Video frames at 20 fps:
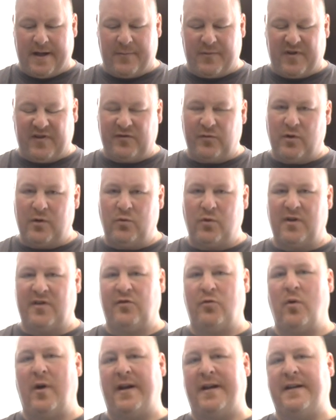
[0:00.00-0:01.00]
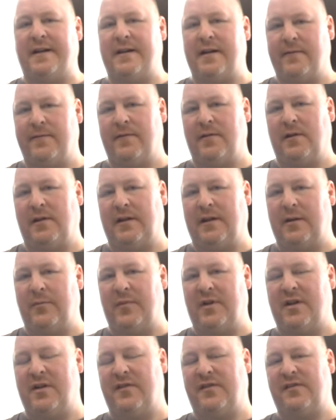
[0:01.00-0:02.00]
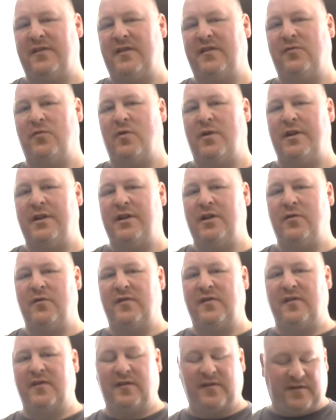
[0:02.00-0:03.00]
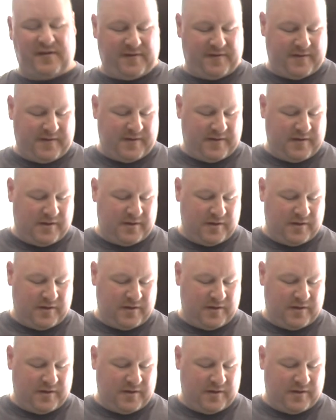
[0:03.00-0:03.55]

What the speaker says: This one works quite differently because this one uses